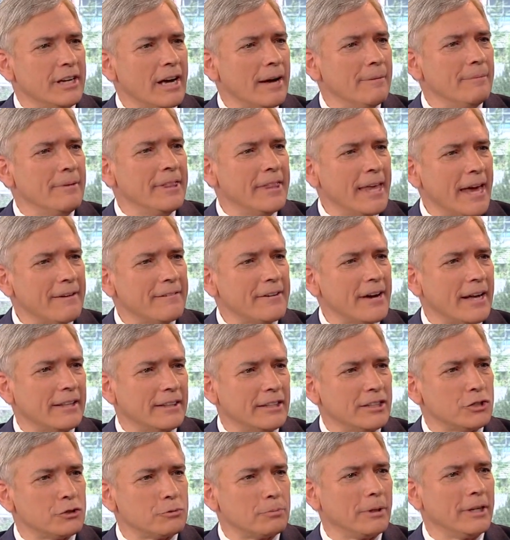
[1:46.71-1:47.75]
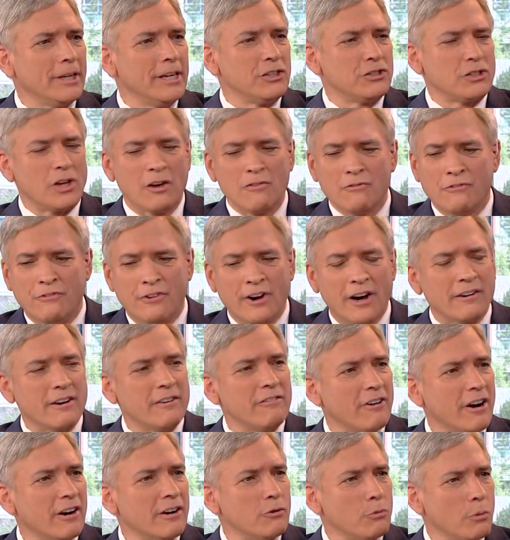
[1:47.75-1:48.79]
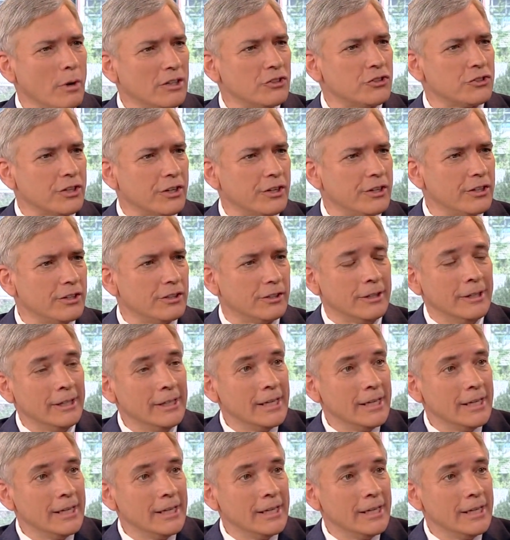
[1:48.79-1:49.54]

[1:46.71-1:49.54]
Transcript: I mean, they've got this place very, very well secured.